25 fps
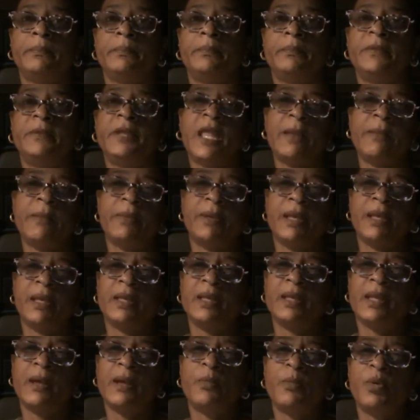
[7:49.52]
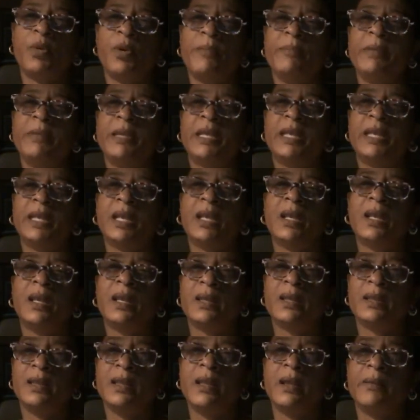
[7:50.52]
labeling them, we're
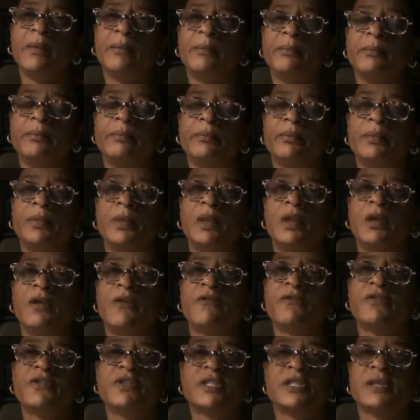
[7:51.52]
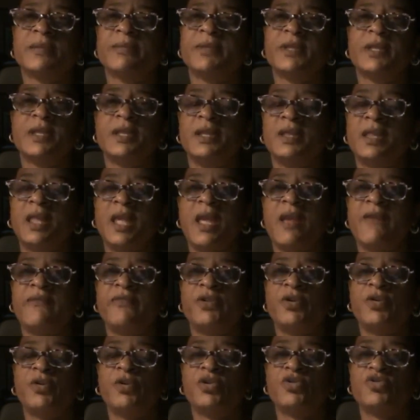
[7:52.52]
belittling them for something that they have
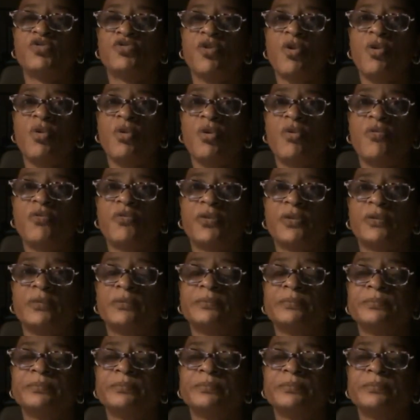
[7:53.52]
no control over.